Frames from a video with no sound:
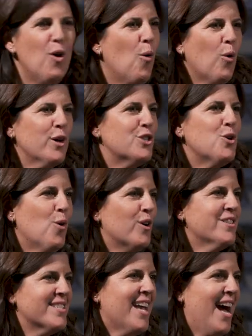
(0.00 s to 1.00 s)
or a
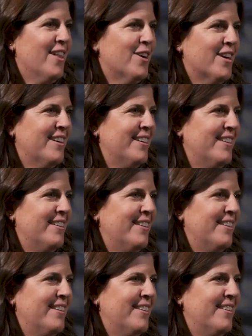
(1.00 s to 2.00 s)
Torah scholar,
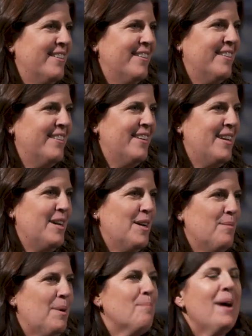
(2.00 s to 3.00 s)

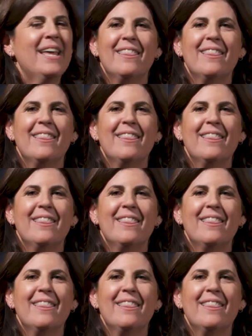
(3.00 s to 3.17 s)
but my